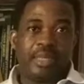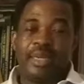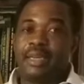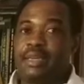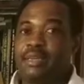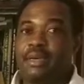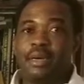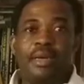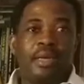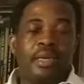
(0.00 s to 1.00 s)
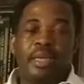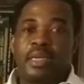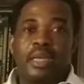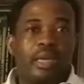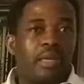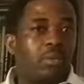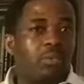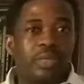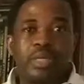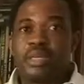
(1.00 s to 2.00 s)
like uh, guinea hen
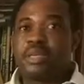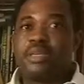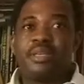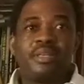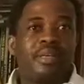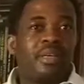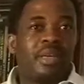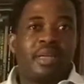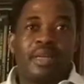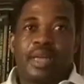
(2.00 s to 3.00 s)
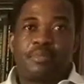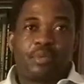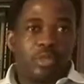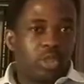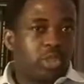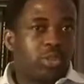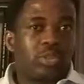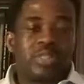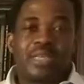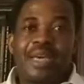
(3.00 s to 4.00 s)
weed, like
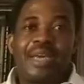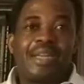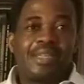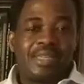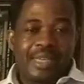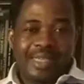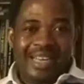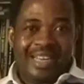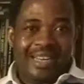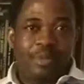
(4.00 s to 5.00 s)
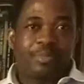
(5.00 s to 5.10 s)
prodigiosa, anything that's cleared up